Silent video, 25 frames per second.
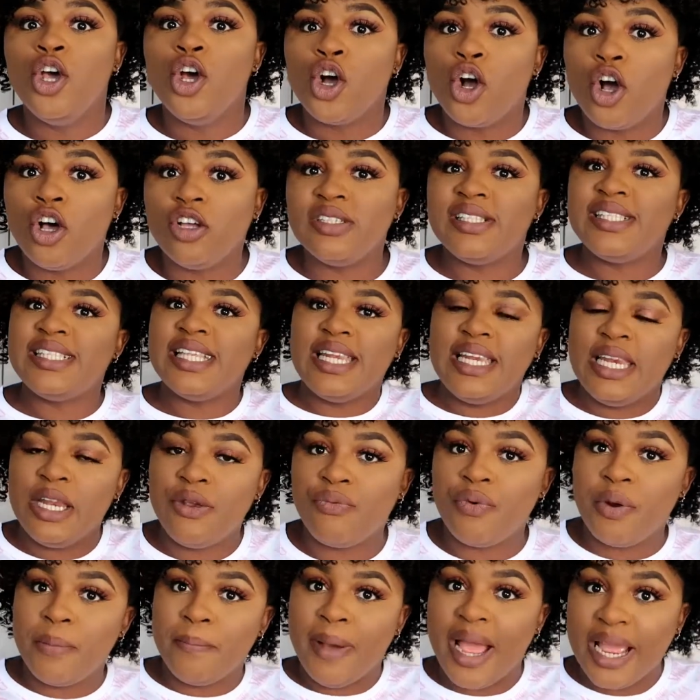constantly
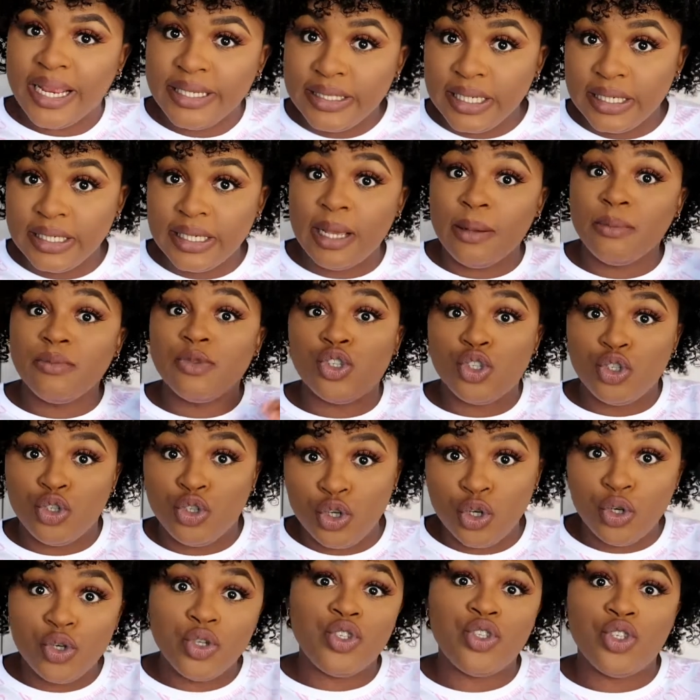reminding them to
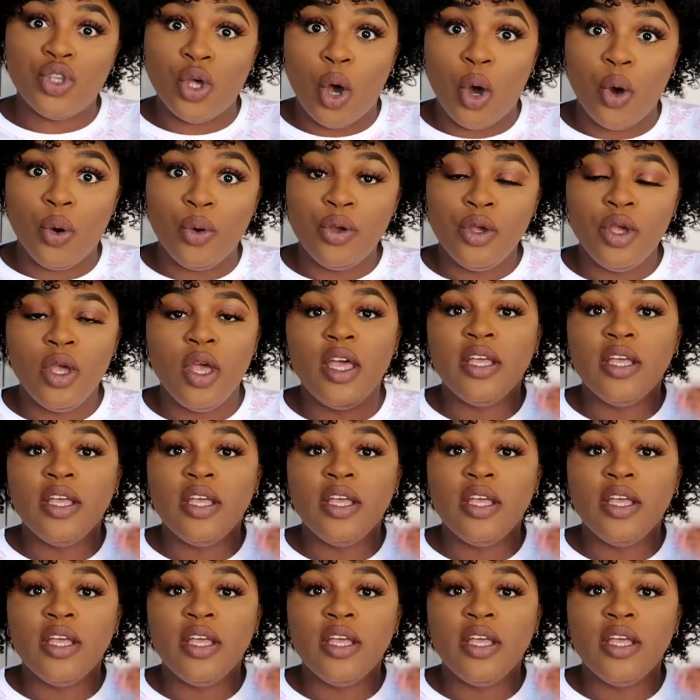do so.